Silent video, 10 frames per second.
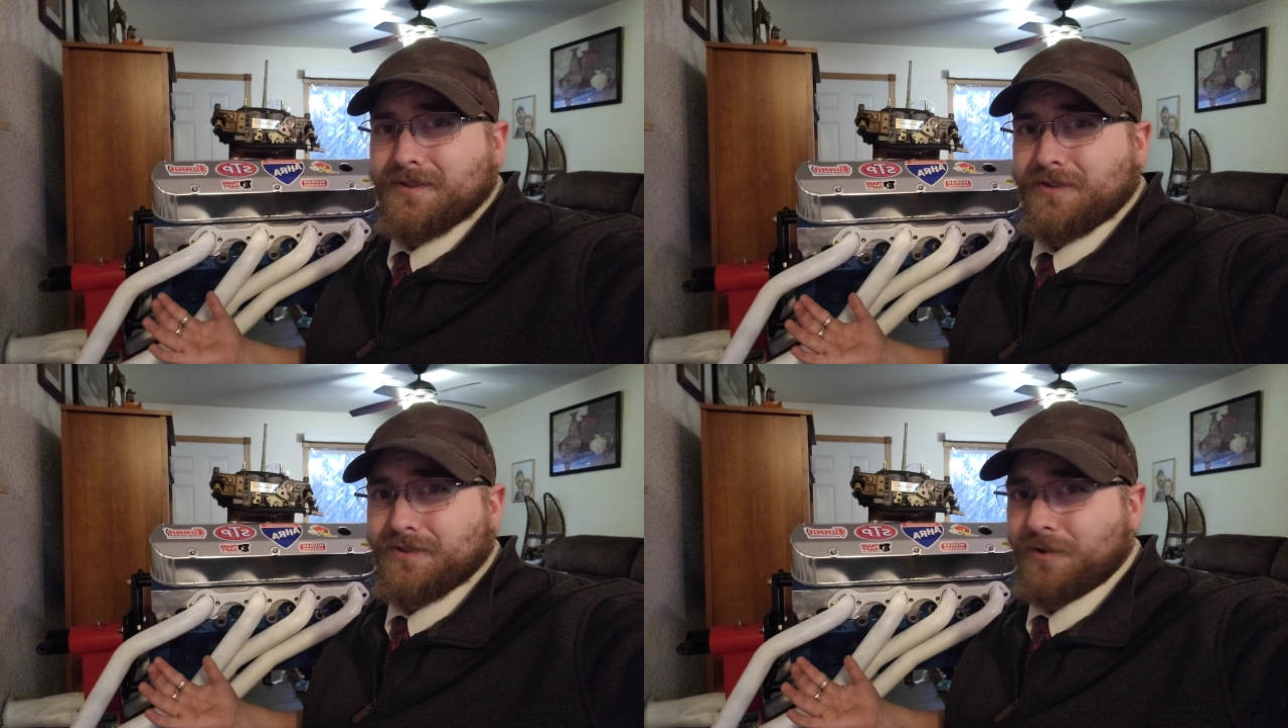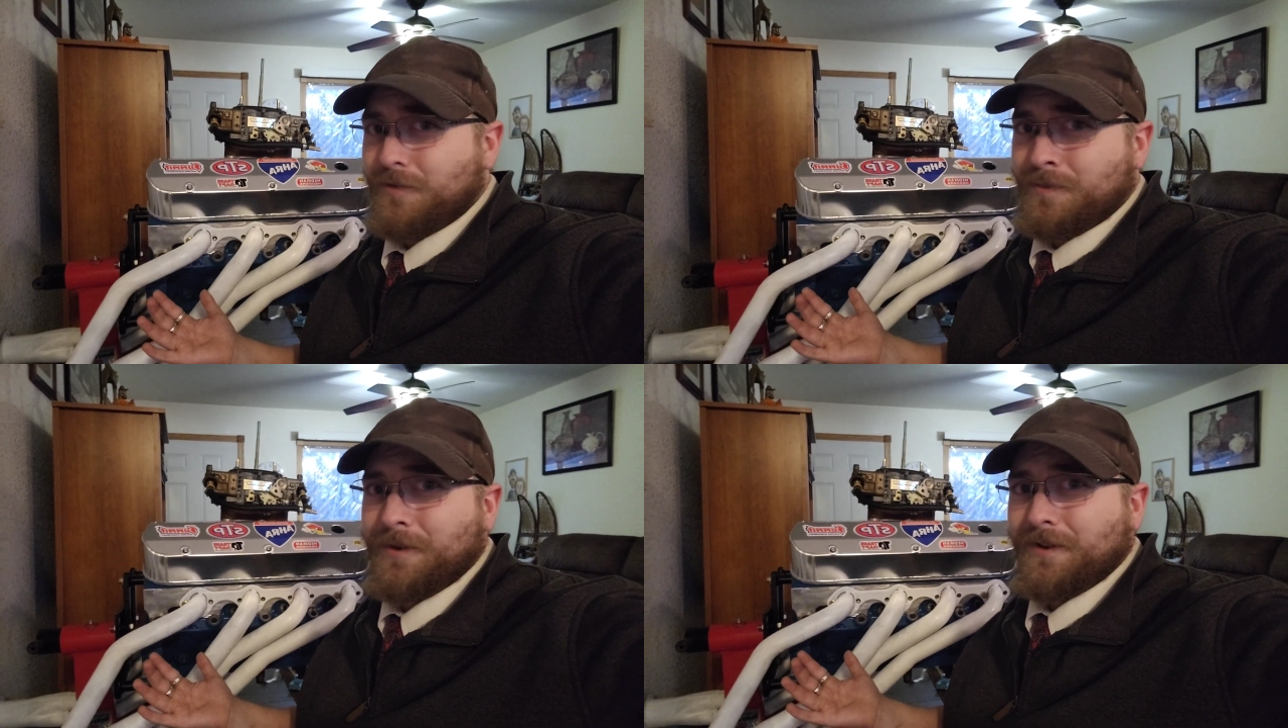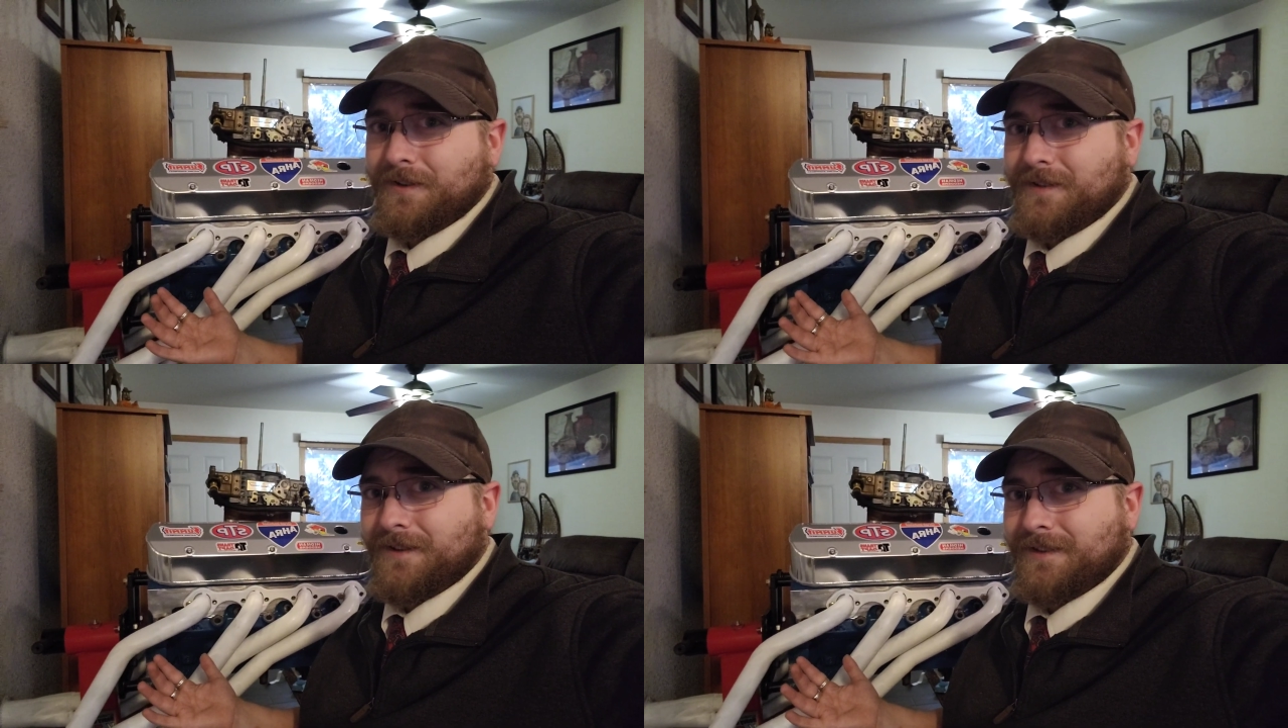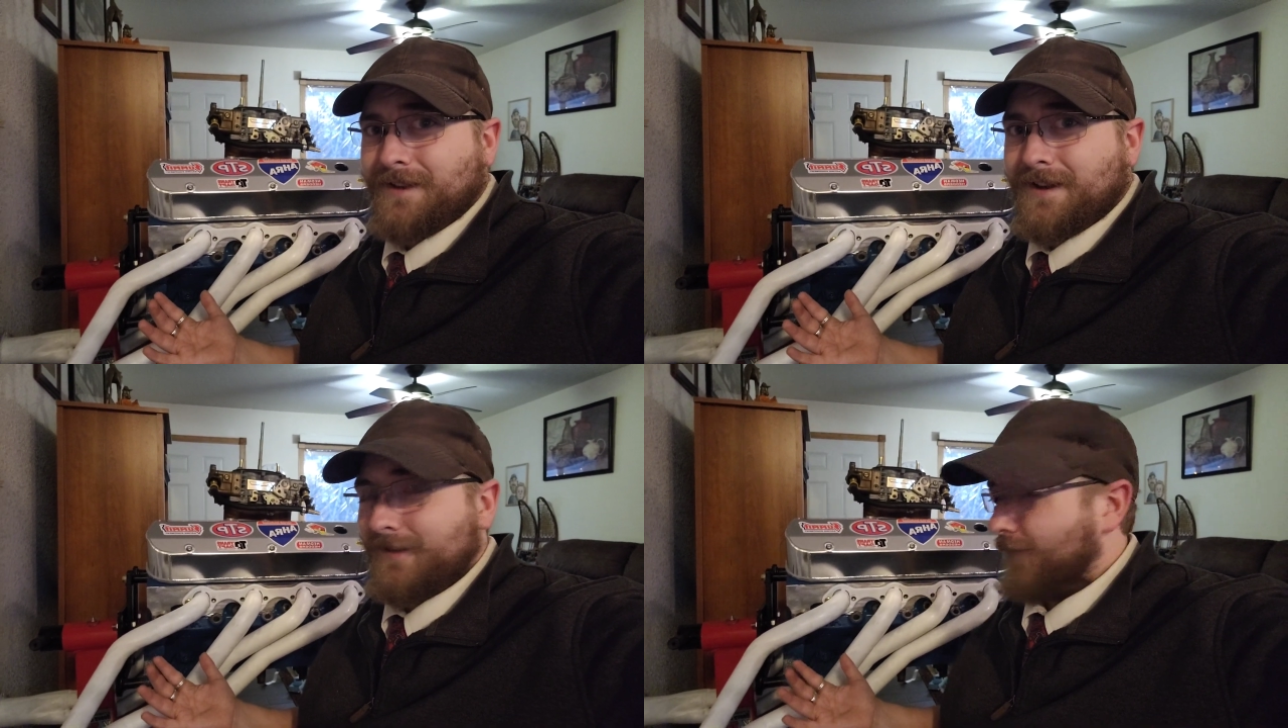So, putting it like
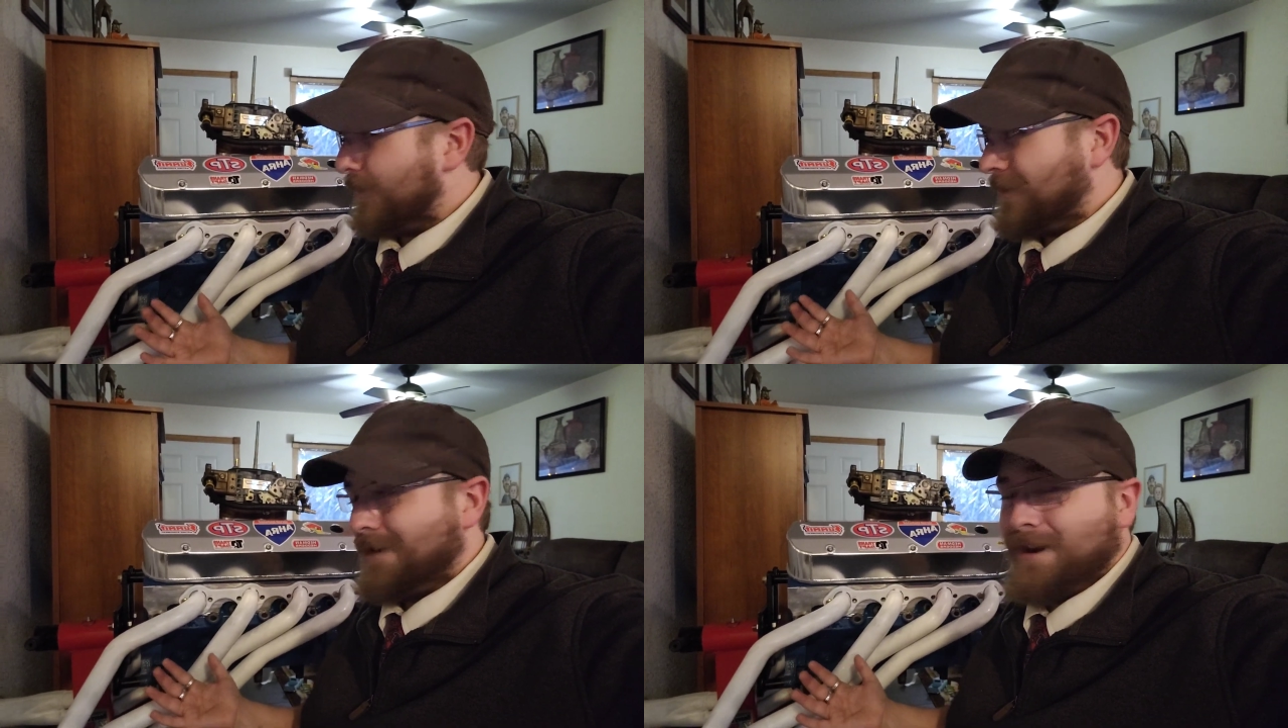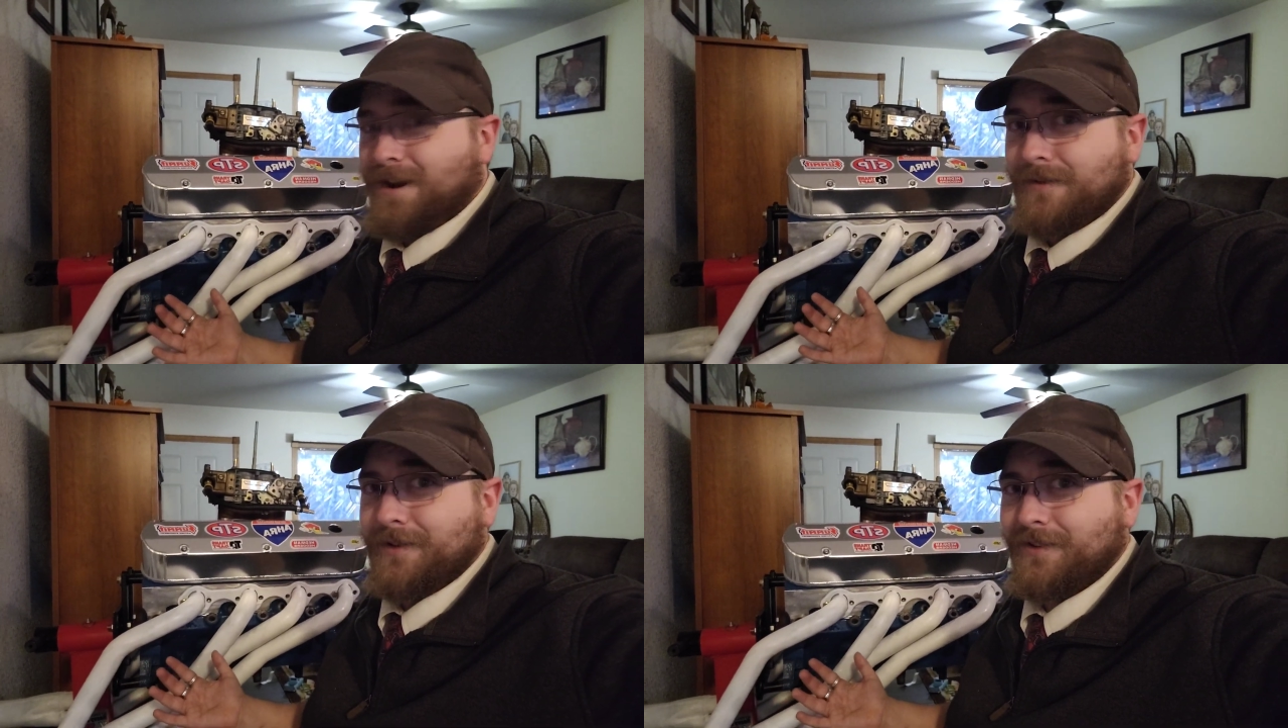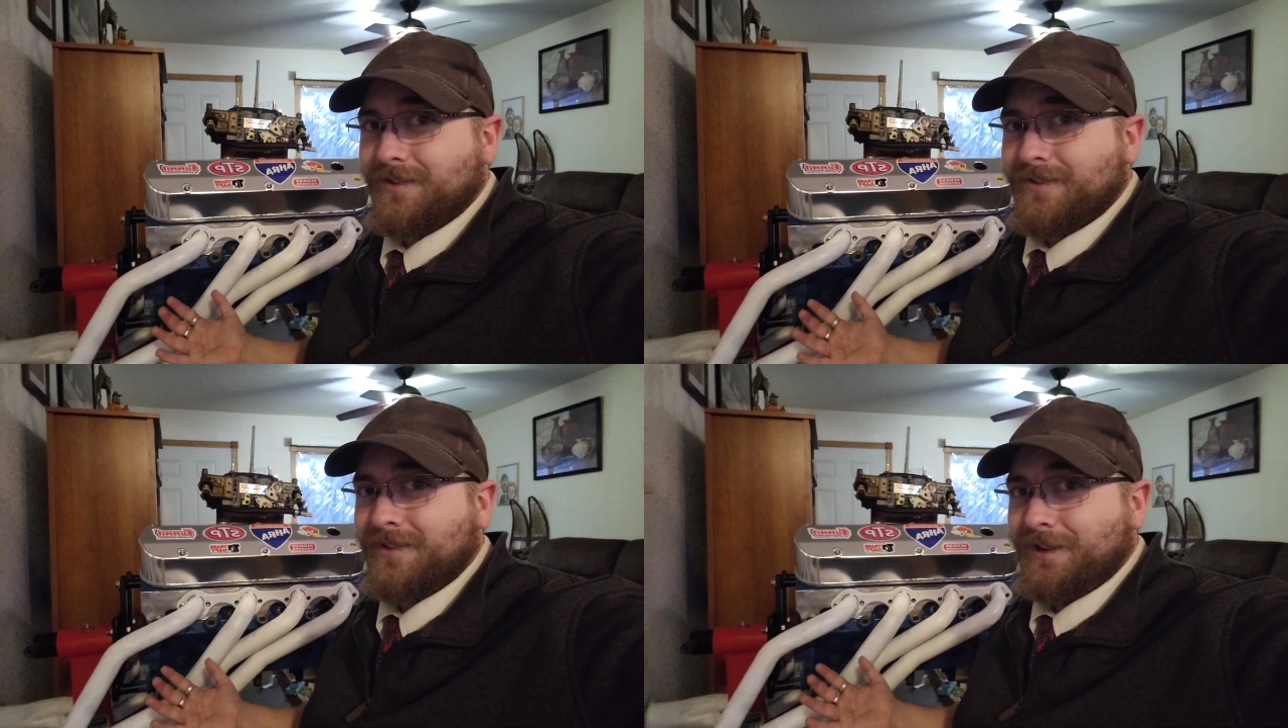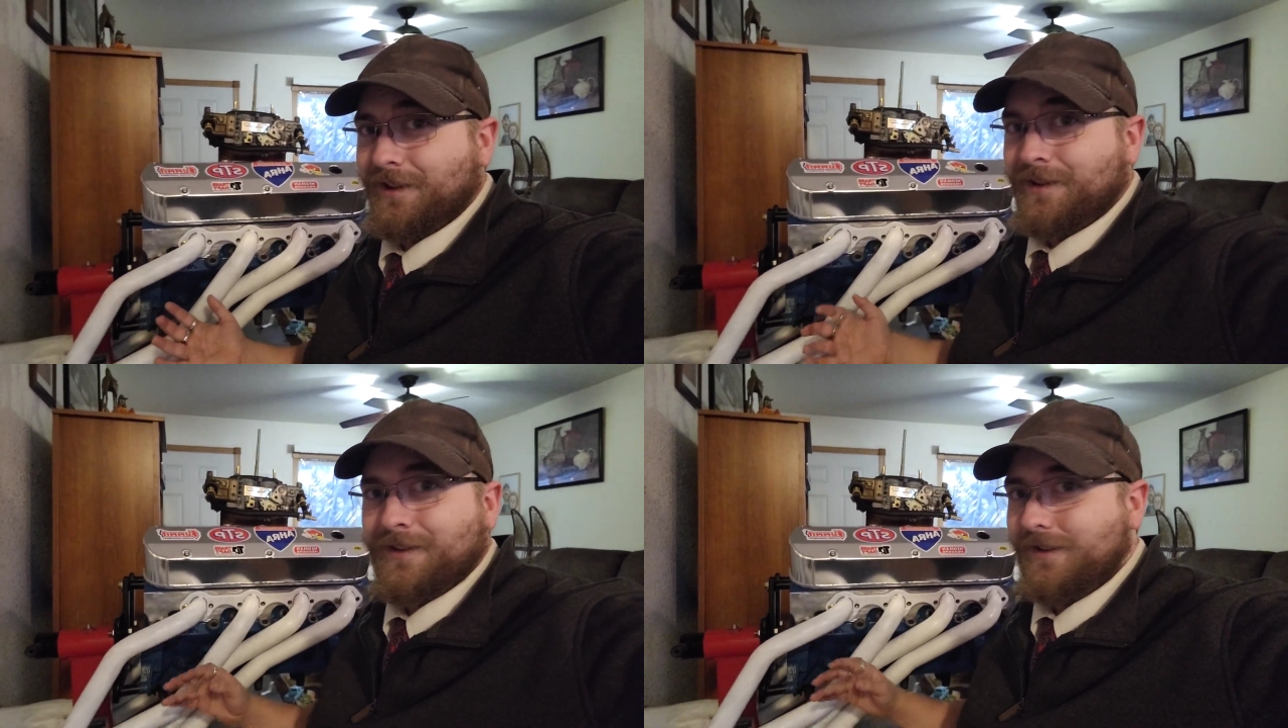that, it's pretty obvious to see.